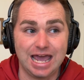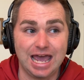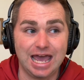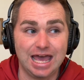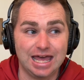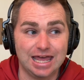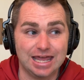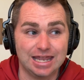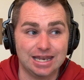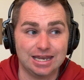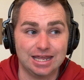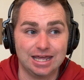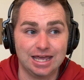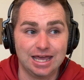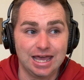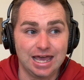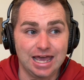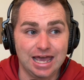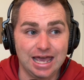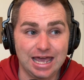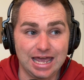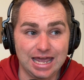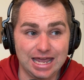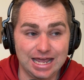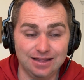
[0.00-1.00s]
And
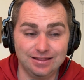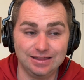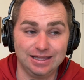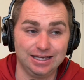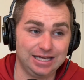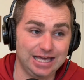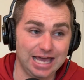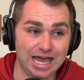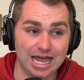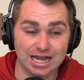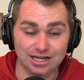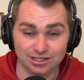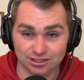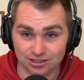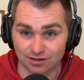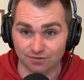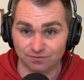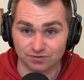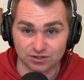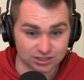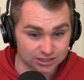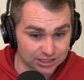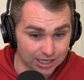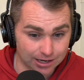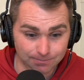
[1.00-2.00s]
in the case of
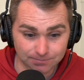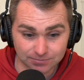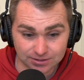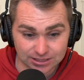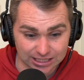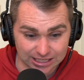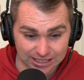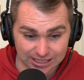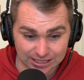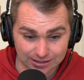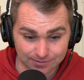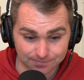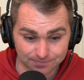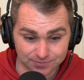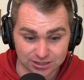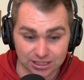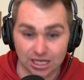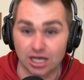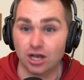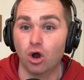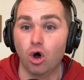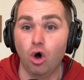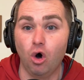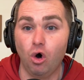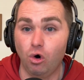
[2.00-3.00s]
some teams,
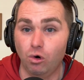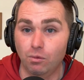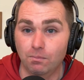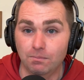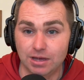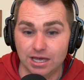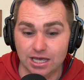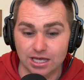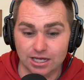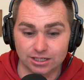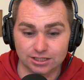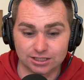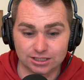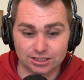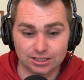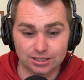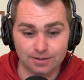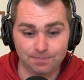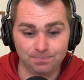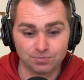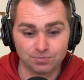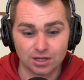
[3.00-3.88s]
an Ole Miss,